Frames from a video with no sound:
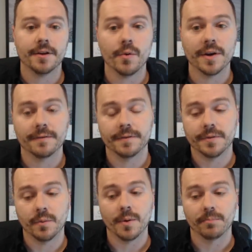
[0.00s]
owning
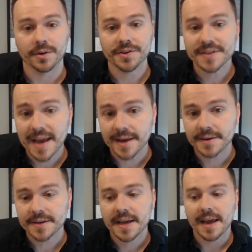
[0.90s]

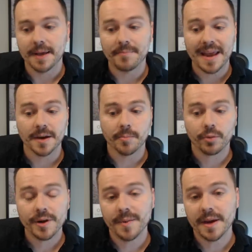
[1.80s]
51% and paying a
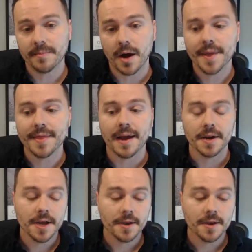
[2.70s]
premium on that.